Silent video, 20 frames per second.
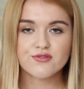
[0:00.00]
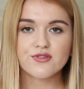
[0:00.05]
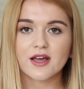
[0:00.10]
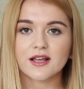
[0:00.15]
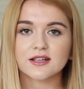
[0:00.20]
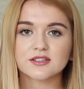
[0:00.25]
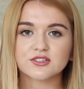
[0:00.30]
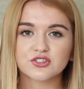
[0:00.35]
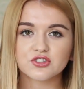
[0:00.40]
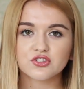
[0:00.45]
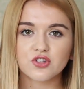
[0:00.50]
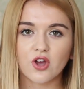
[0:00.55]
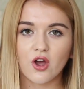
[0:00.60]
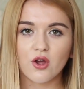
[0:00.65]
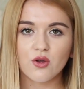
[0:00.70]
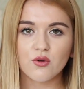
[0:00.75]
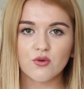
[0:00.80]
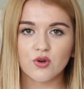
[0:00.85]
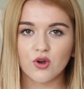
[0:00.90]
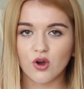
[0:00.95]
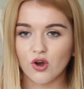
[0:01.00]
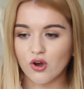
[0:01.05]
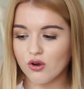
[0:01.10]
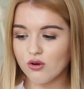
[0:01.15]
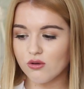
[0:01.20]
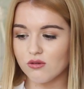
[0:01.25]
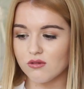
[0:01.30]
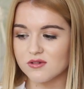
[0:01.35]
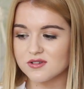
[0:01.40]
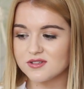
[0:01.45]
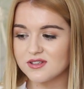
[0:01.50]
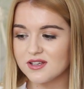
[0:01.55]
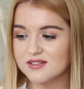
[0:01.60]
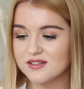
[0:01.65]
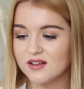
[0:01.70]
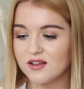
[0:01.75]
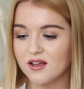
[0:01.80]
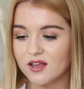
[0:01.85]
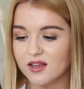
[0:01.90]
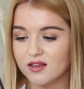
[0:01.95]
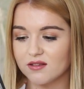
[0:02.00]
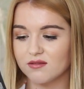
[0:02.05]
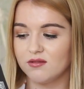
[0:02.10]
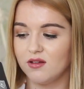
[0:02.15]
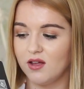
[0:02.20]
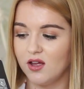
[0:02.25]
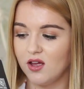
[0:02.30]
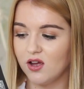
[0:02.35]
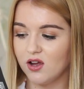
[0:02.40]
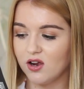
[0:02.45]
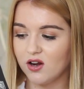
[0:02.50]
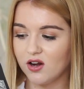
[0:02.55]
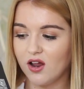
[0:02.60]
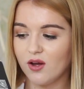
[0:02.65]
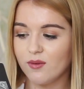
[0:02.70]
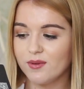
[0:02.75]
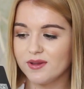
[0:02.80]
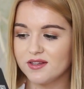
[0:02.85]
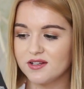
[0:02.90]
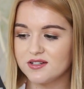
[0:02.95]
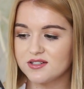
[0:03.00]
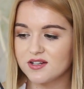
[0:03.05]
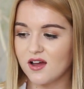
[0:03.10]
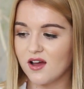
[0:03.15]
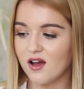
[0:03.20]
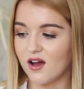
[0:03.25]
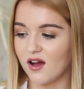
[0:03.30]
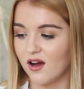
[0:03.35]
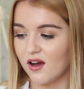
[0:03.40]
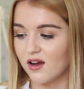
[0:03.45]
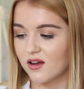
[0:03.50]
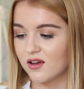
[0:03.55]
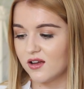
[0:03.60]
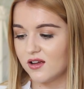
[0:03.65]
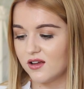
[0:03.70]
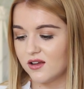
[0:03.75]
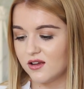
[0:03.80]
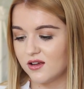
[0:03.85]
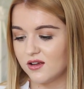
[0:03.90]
That's so cool. So these are like glow in the dark.